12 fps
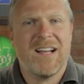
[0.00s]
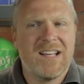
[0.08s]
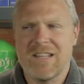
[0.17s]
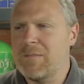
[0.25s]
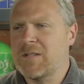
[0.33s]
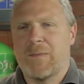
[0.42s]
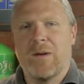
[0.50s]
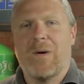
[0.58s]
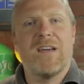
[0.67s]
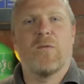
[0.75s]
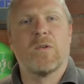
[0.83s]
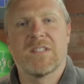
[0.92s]
There must be a way
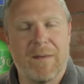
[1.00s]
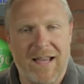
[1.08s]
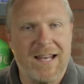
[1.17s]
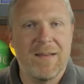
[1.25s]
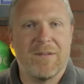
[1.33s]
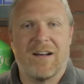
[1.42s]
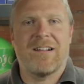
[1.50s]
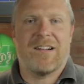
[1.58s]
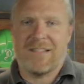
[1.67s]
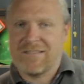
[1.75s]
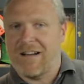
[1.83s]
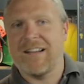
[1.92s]
of automating it, but
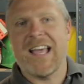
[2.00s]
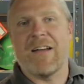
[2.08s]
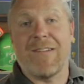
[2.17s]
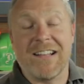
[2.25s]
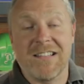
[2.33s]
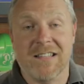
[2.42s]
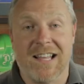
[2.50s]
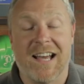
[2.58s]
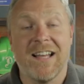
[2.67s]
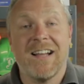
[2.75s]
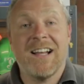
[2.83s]
I'll get around to that.